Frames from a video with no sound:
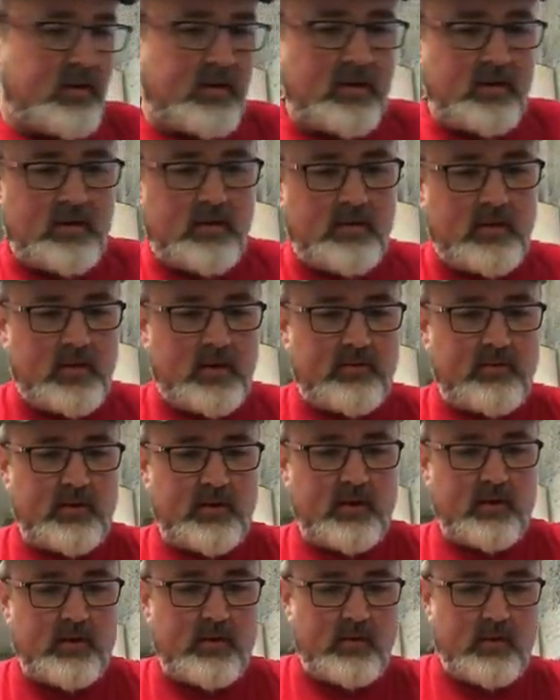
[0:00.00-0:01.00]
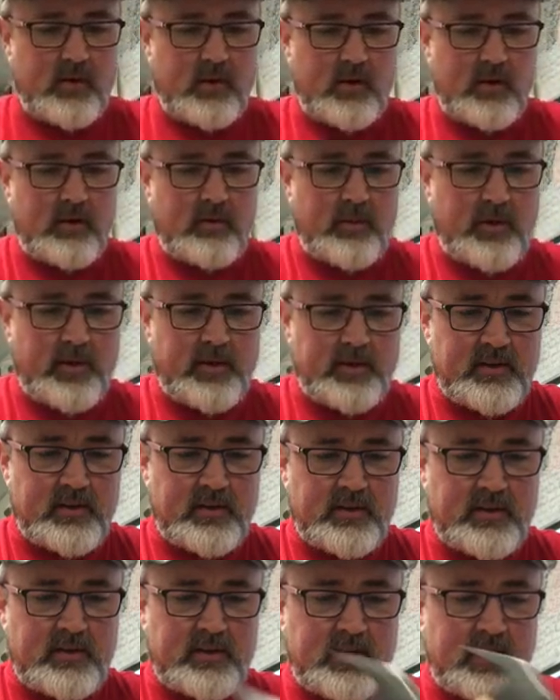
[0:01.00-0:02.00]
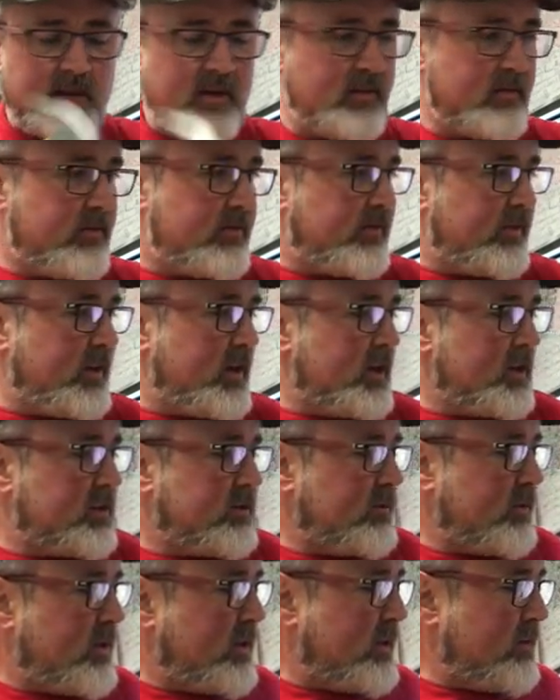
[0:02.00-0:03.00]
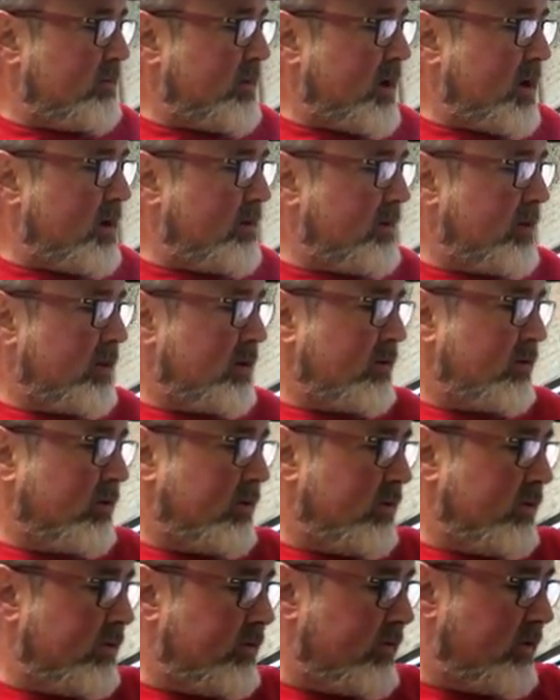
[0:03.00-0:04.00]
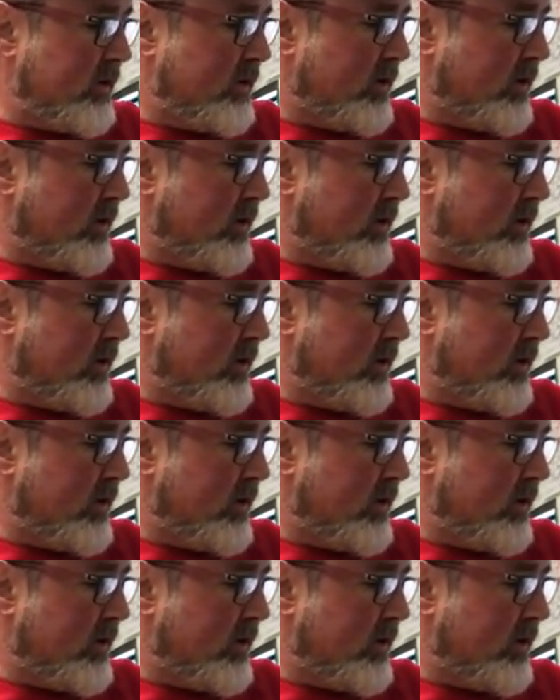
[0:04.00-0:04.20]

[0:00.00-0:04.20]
You don't have to go all the way down flush with the bottom of the groove